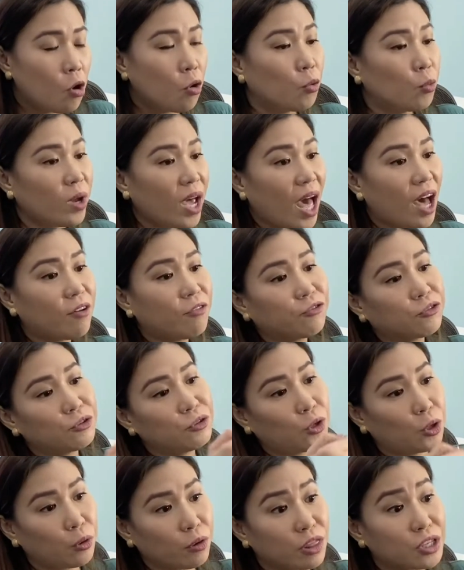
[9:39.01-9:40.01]
We have to
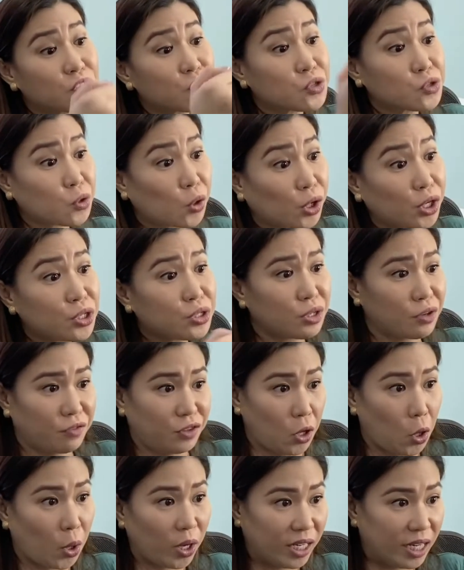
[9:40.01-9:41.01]
know the source of
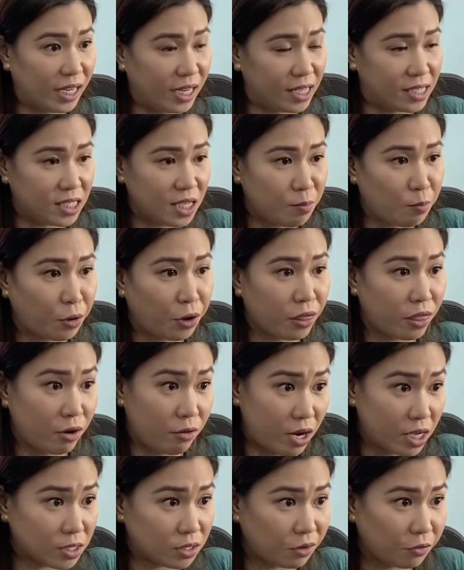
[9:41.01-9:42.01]
the organism or the
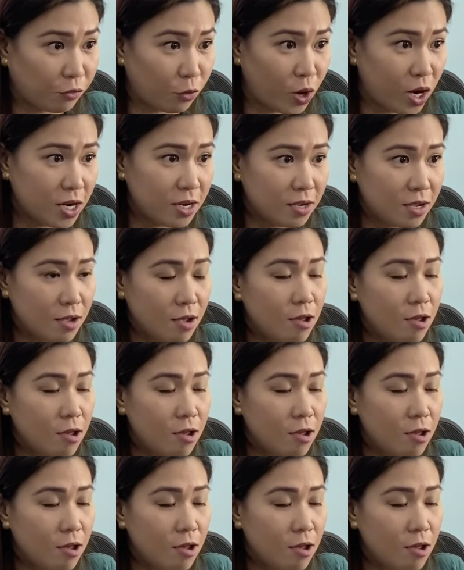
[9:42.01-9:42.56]
reservoir.